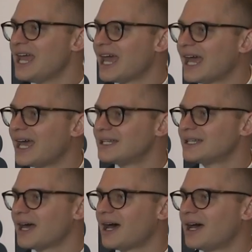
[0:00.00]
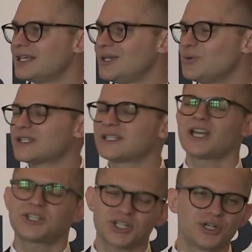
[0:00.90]
And he was
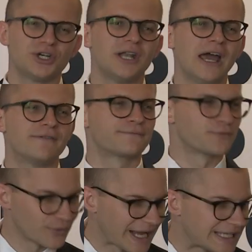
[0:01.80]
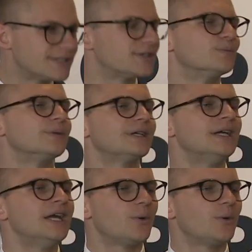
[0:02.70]
such a good friend to me.